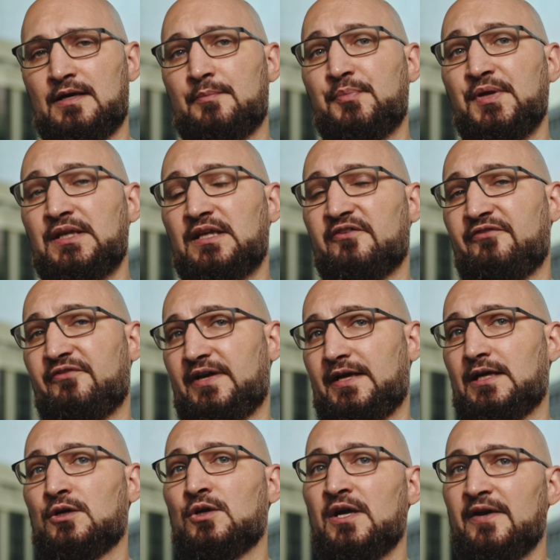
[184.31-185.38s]

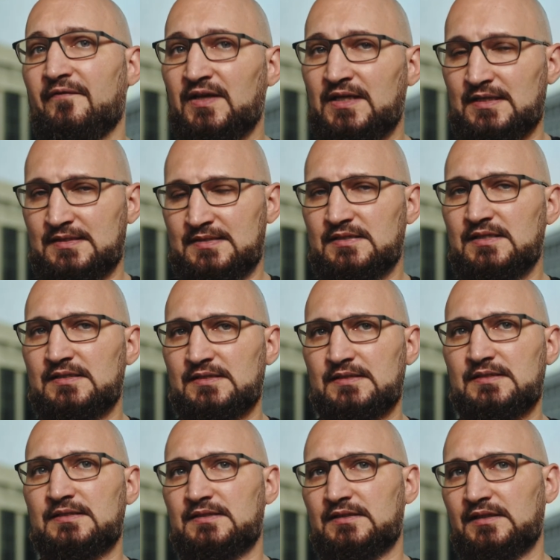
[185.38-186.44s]
PKfail, we can see
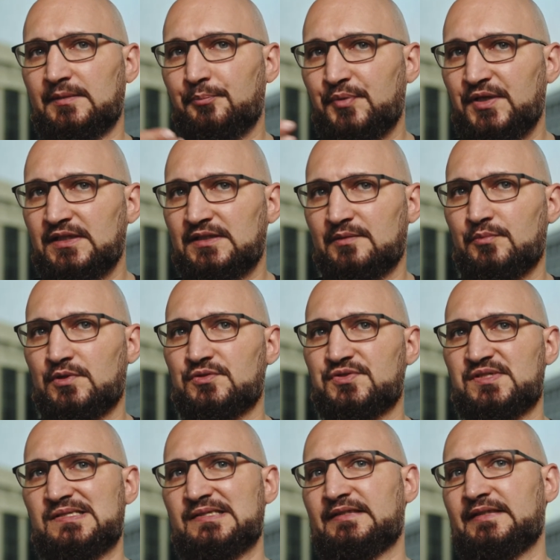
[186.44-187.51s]
this is a repeatable
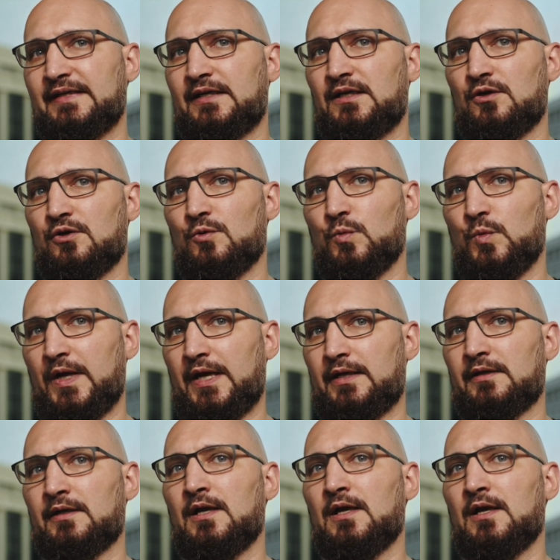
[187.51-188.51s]
scenario when